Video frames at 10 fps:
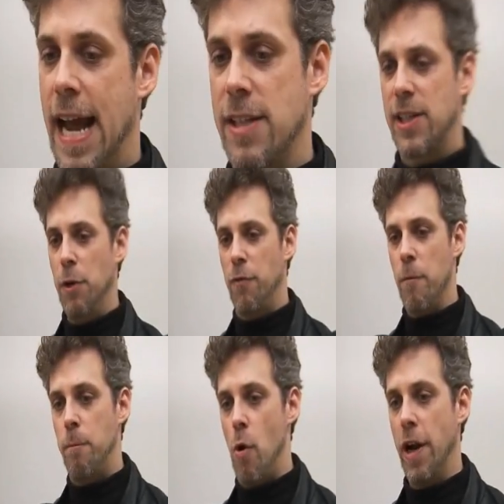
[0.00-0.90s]
Gets you
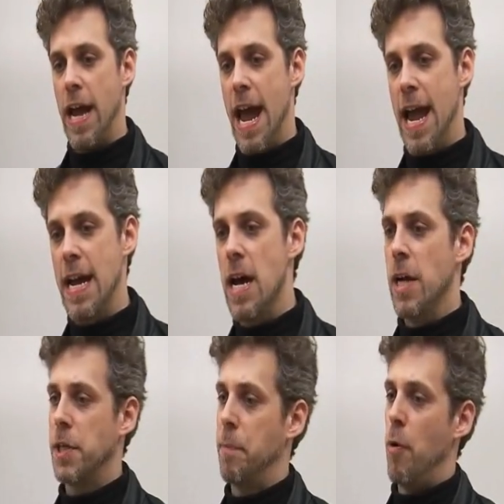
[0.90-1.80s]
from point A
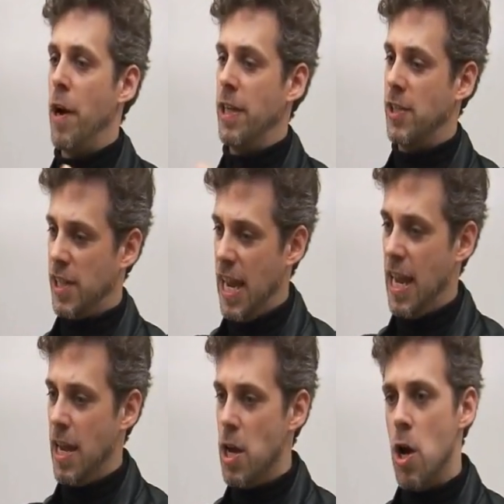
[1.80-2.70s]
to point
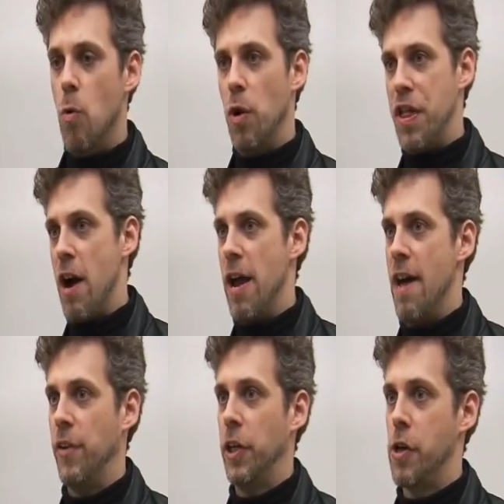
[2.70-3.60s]
Z without
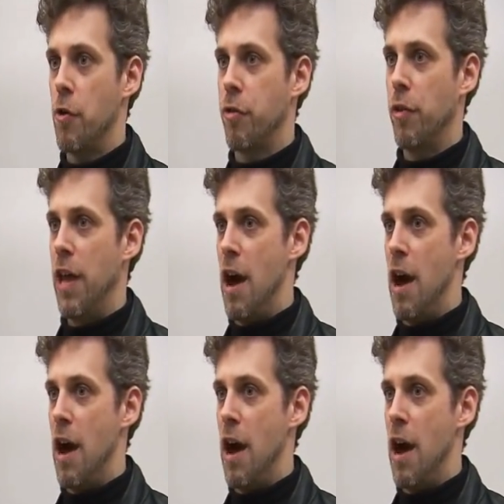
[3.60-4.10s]
having to go through the